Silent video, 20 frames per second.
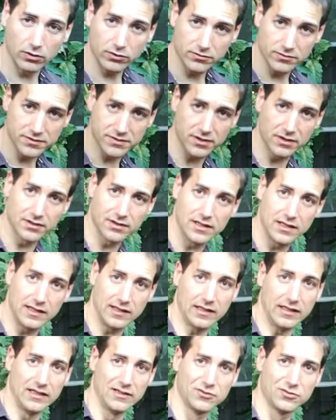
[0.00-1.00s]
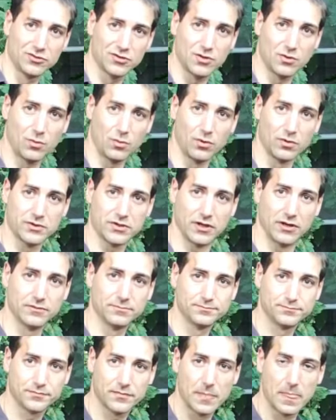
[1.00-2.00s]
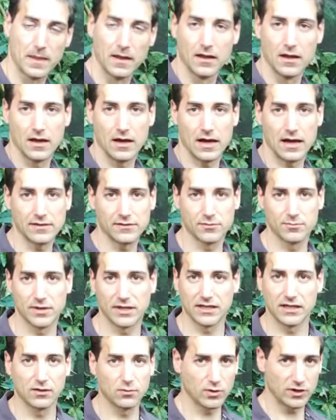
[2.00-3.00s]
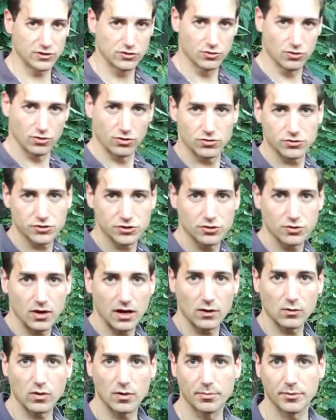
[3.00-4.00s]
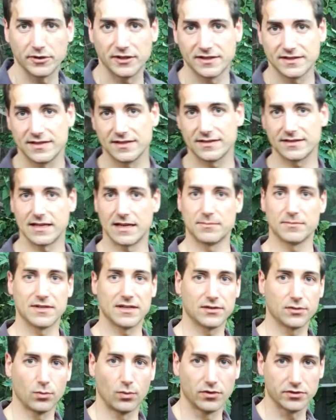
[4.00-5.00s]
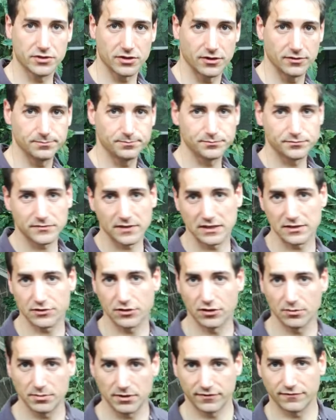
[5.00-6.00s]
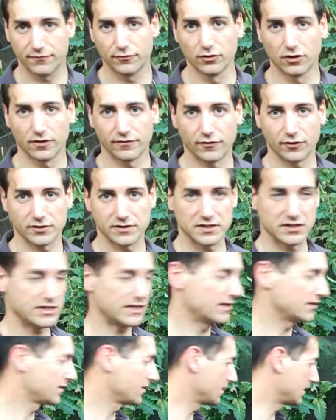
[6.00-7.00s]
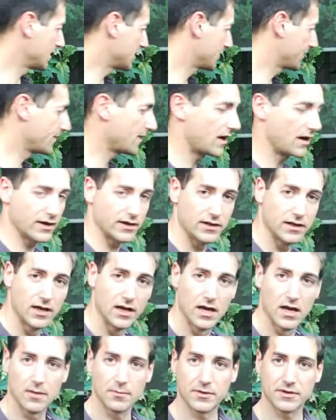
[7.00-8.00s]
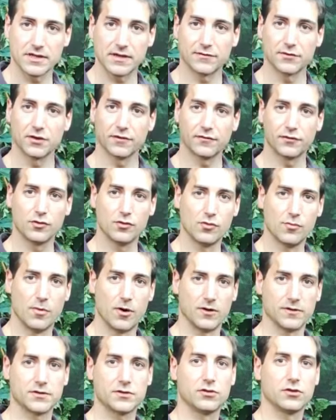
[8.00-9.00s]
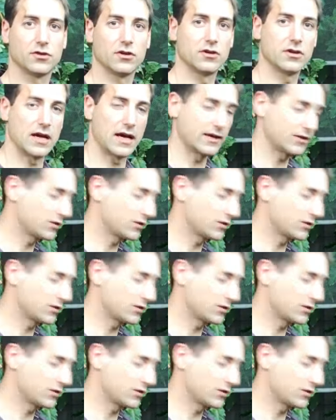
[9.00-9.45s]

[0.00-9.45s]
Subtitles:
are constantly into the water, at the beginning when you launch your aquaponic system, this water is going to be full of oxygen, so that's fine. But after a few months, you're